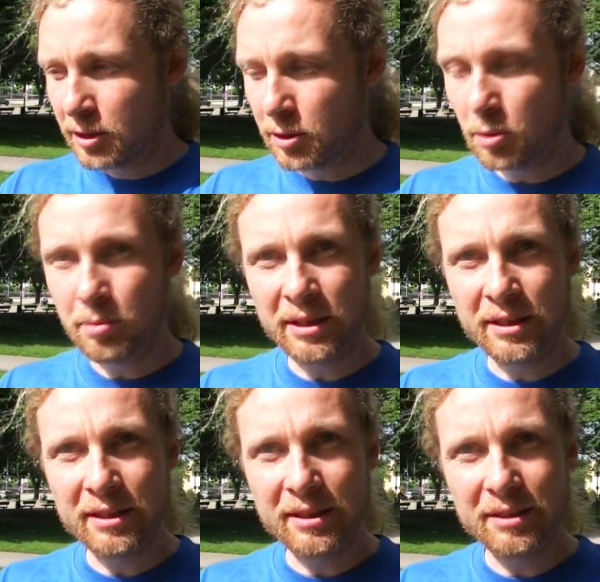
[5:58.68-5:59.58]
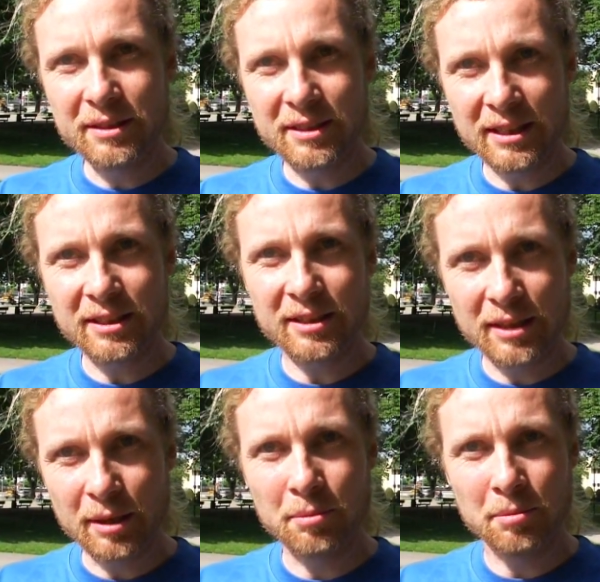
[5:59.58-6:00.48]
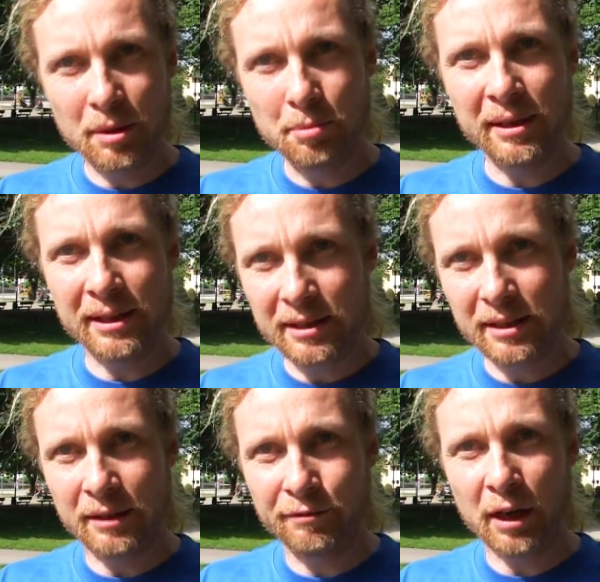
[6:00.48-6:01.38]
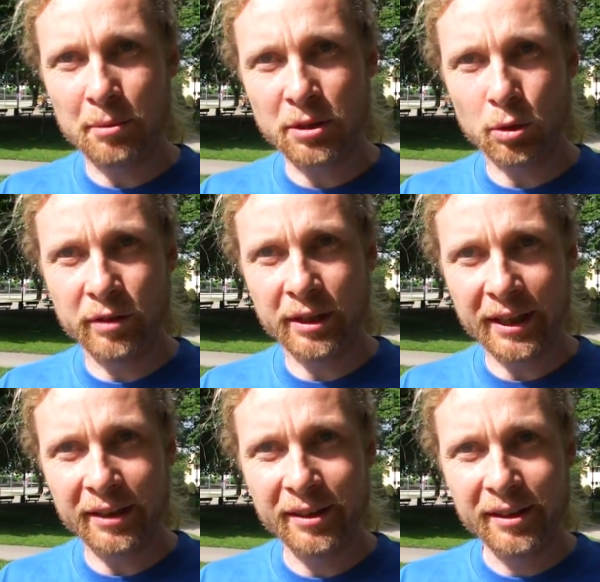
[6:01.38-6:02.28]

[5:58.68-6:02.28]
human citizen, the built environment over here.